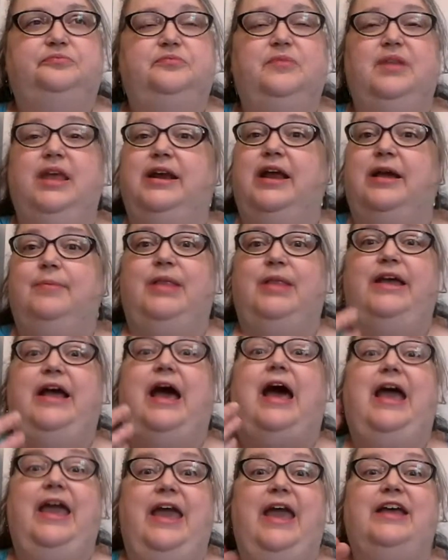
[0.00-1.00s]
and I'm
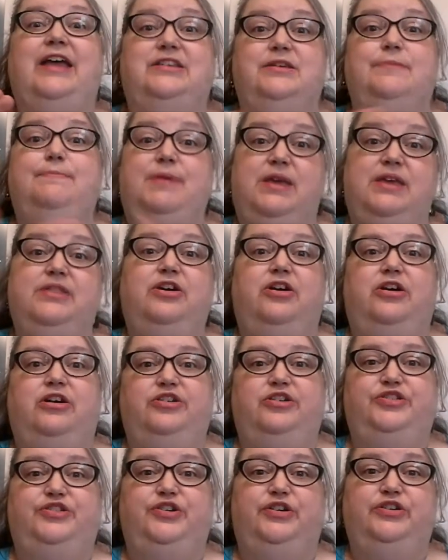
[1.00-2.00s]
like, I had to be there at
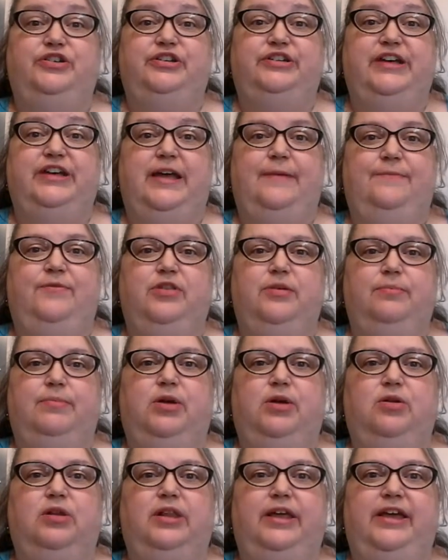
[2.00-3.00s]
a certain time for the
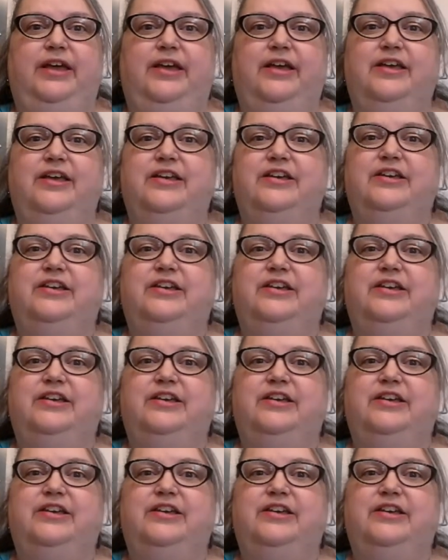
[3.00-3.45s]
bowling.